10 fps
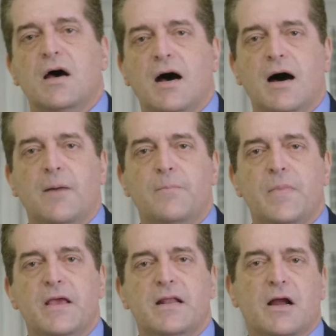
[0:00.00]

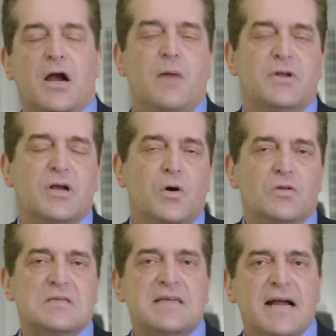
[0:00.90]
um, in a company
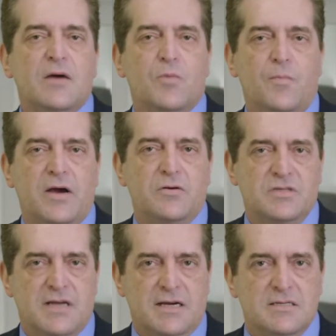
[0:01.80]
called Sangamo
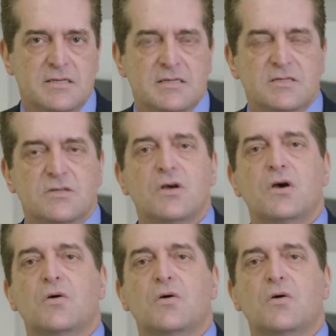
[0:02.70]
Biosciences,